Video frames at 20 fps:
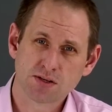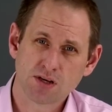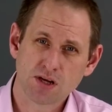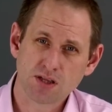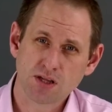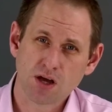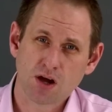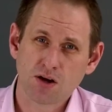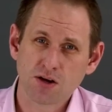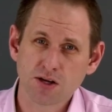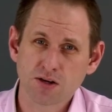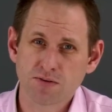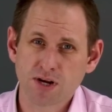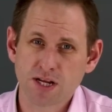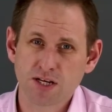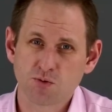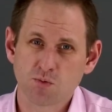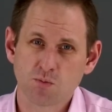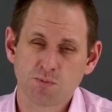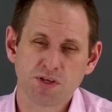and the higher
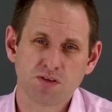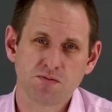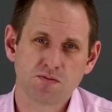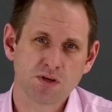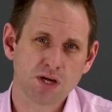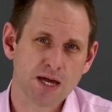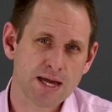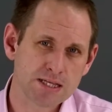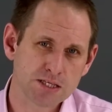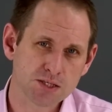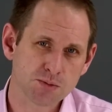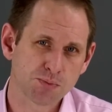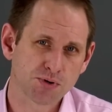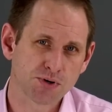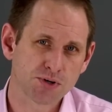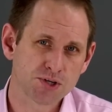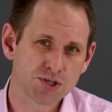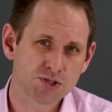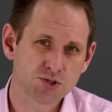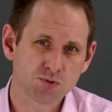end will be for
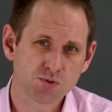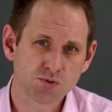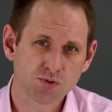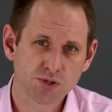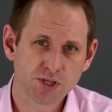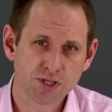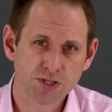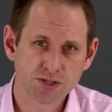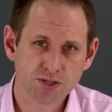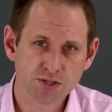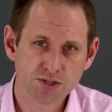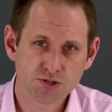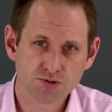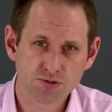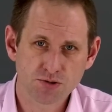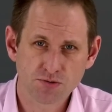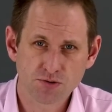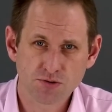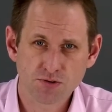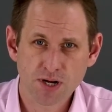enterprise or
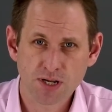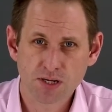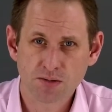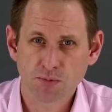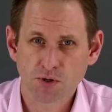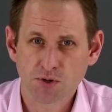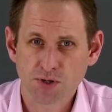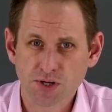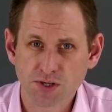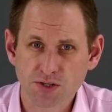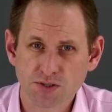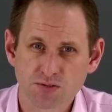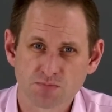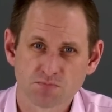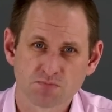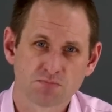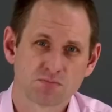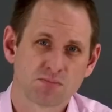industrial grade products.